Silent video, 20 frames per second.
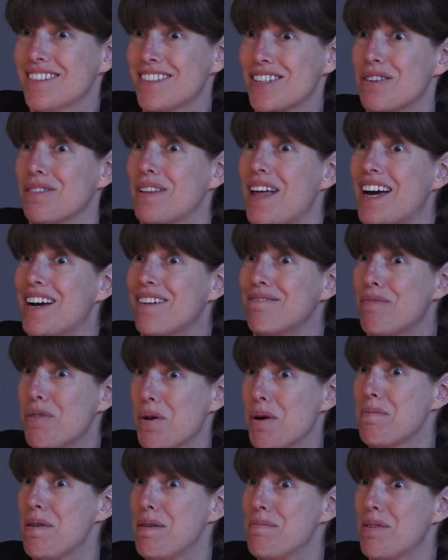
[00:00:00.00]
so like
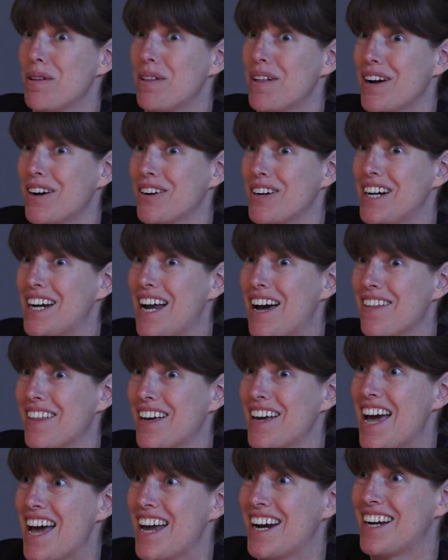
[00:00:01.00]
more people agree now
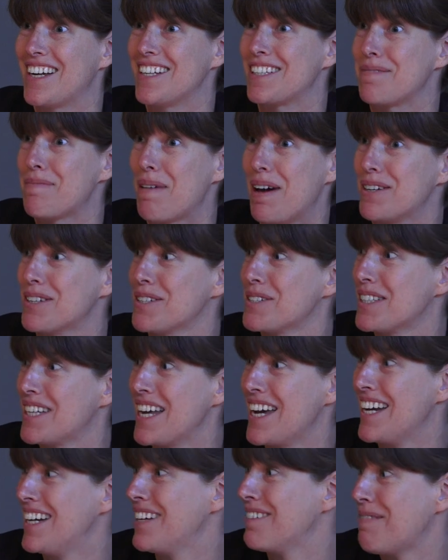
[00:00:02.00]
that Canada is a
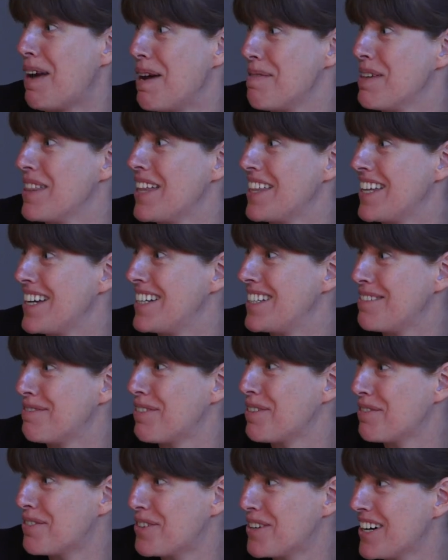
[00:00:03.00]
petrostate maybe than they did
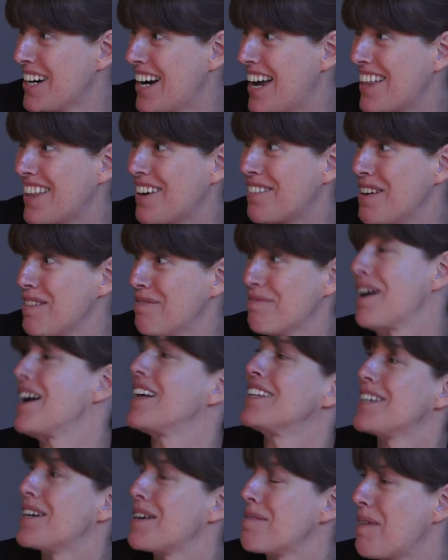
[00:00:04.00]
before, now that we've
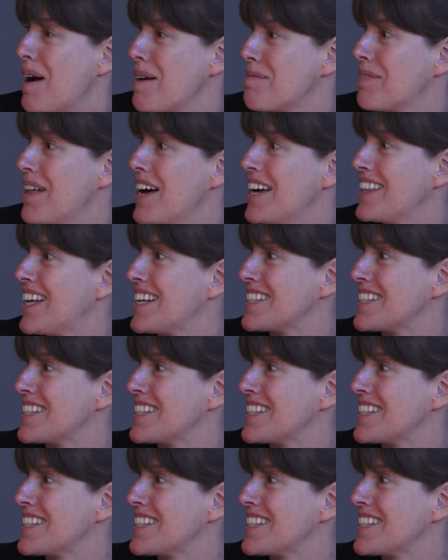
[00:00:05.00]
bailed out a pipeline,